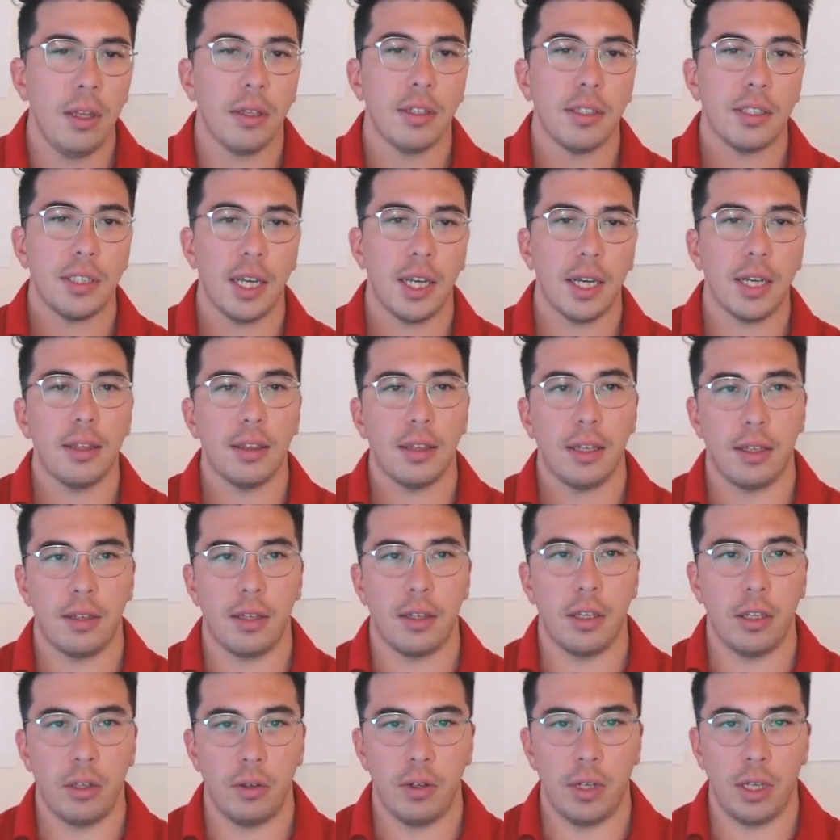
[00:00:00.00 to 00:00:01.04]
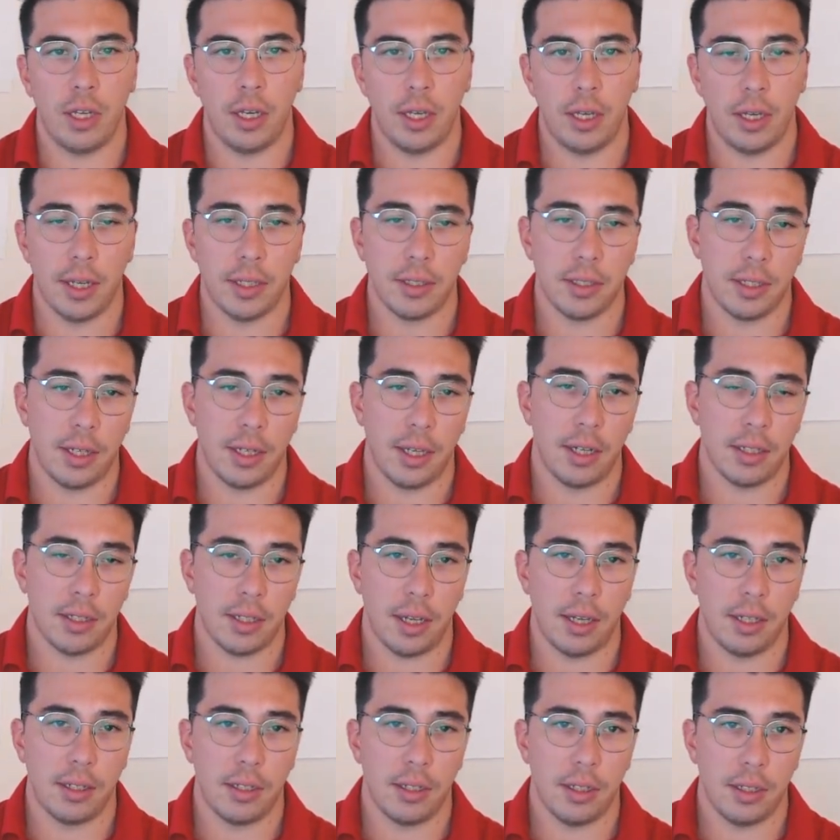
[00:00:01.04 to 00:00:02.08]
The second thing that you need as a data
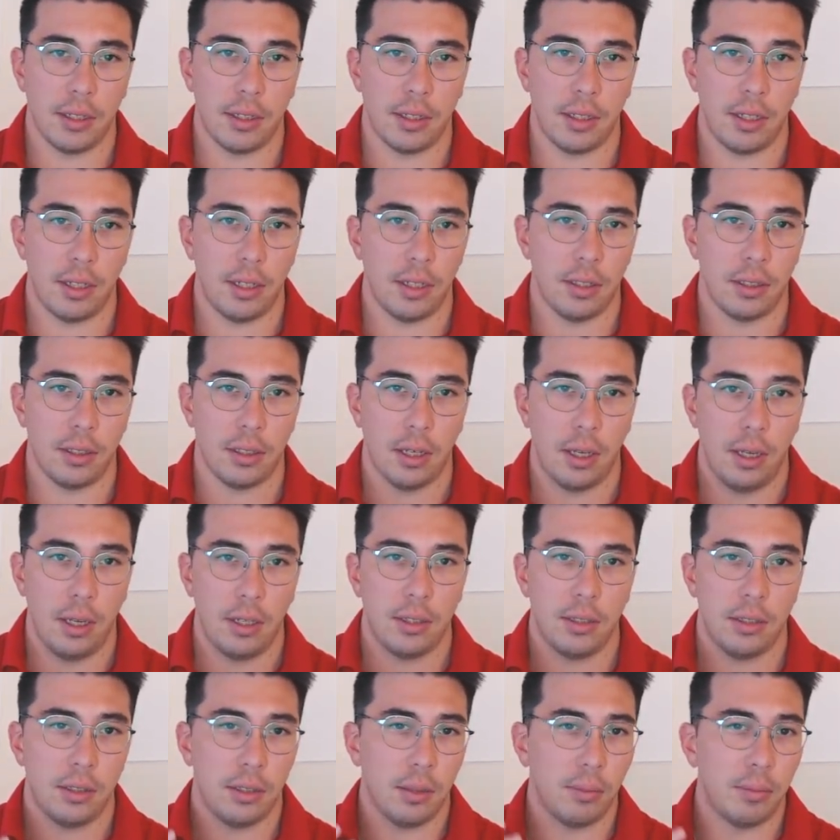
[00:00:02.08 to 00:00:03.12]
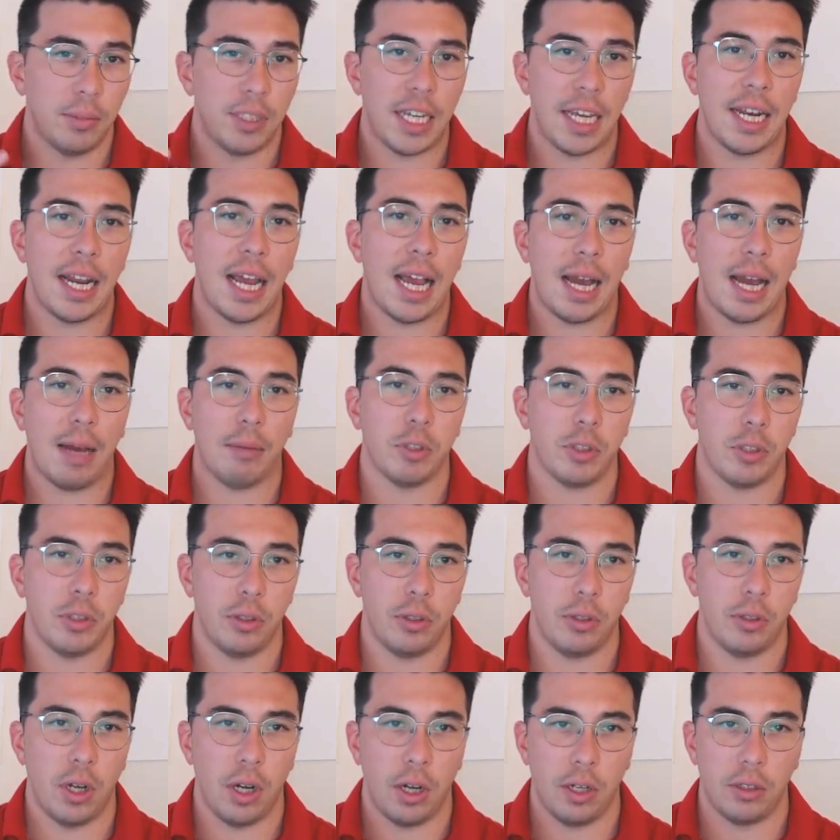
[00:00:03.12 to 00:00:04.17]
scientist is some data
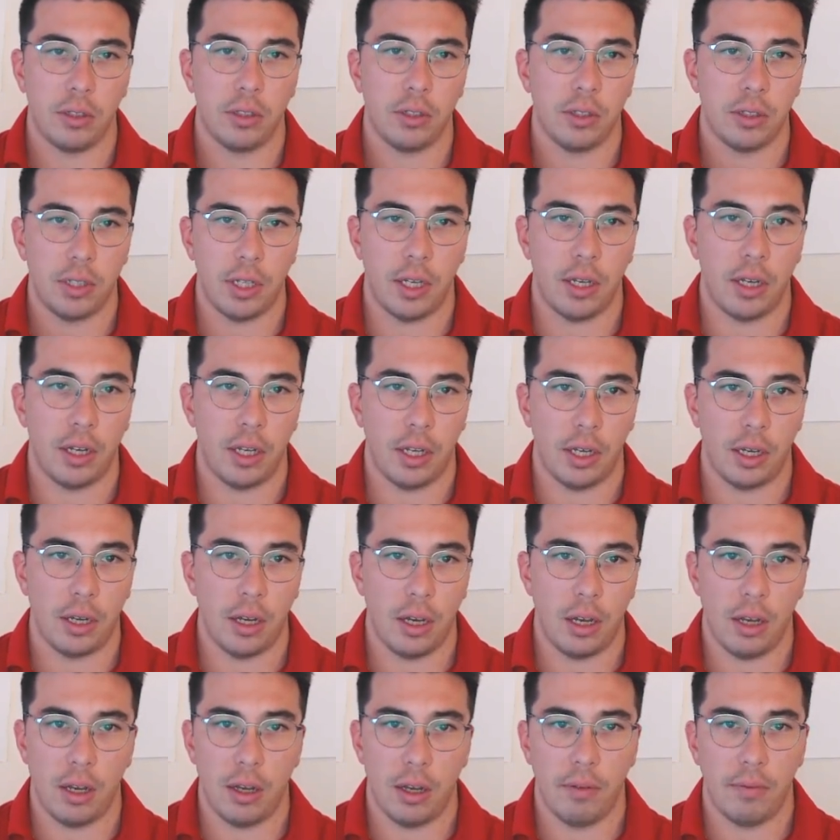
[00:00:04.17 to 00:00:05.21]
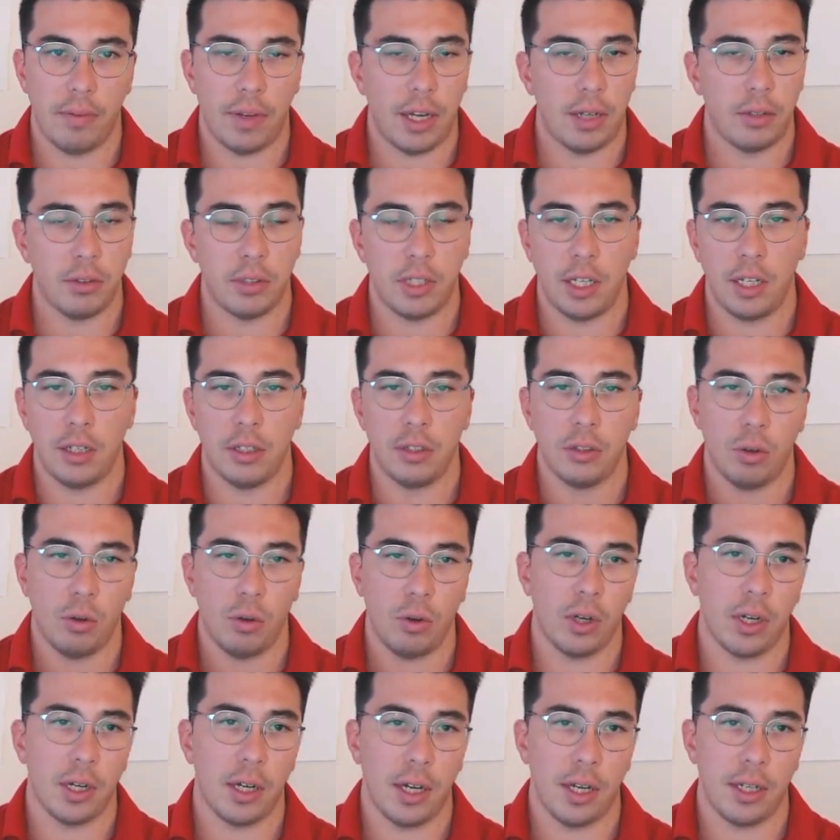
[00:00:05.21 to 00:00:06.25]
aptitude, understanding of how data is
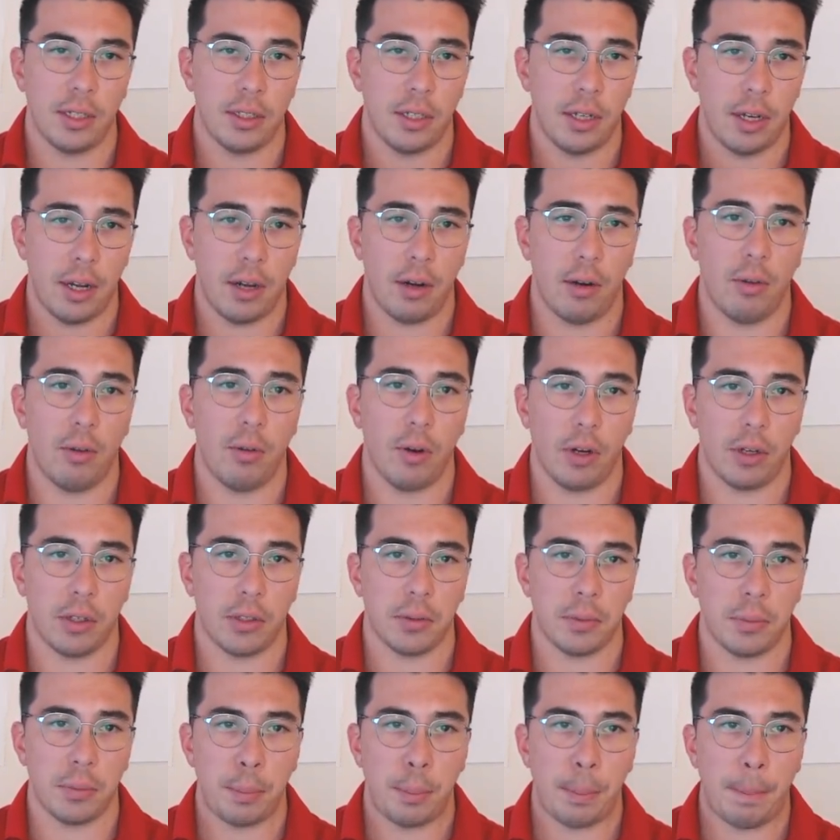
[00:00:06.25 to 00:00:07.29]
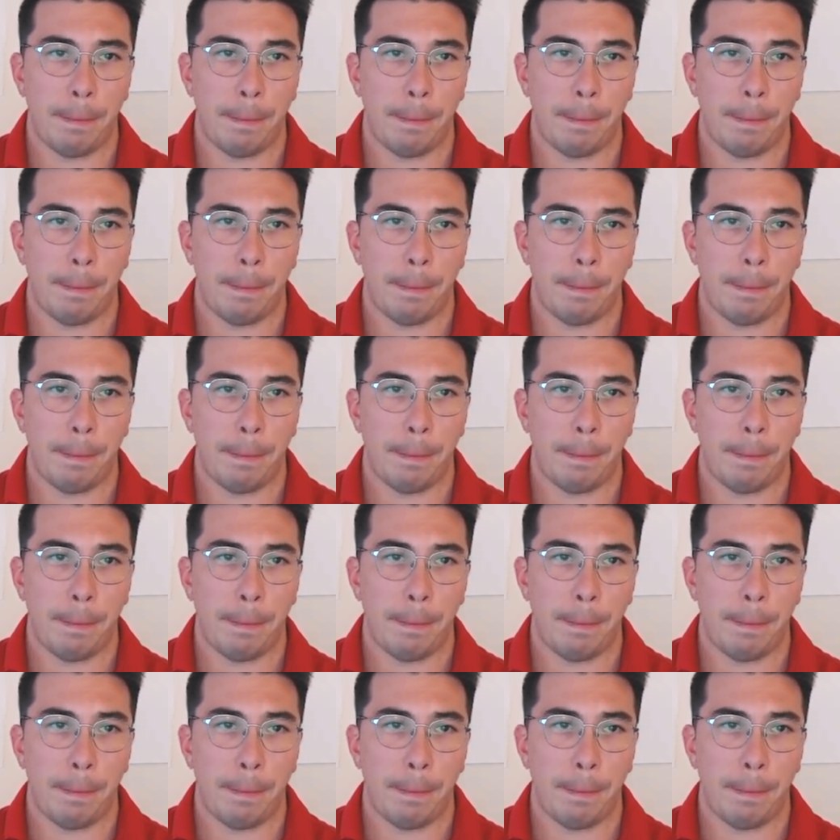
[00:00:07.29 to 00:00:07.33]
organized and how it works,